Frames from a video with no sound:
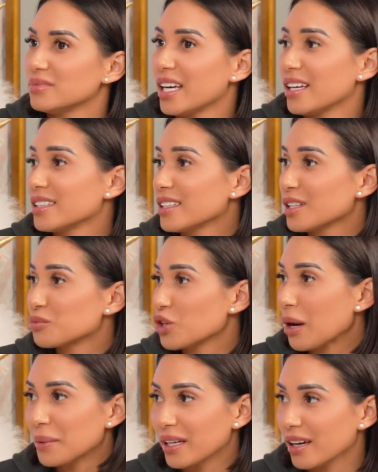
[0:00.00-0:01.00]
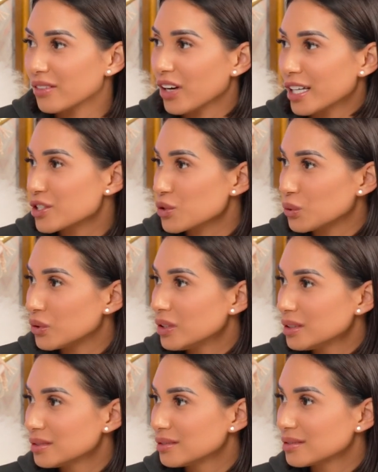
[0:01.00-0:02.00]
ended up dropping out of high
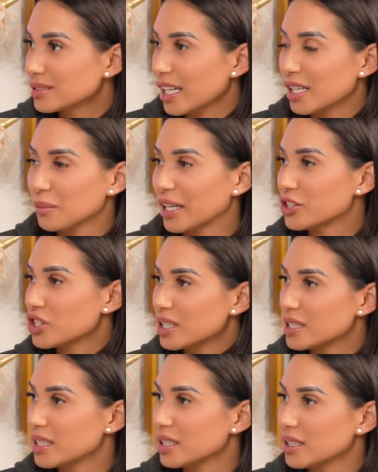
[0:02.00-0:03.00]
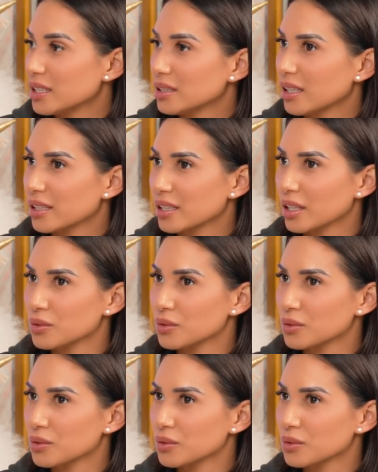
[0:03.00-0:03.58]
school, getting my GED. I think I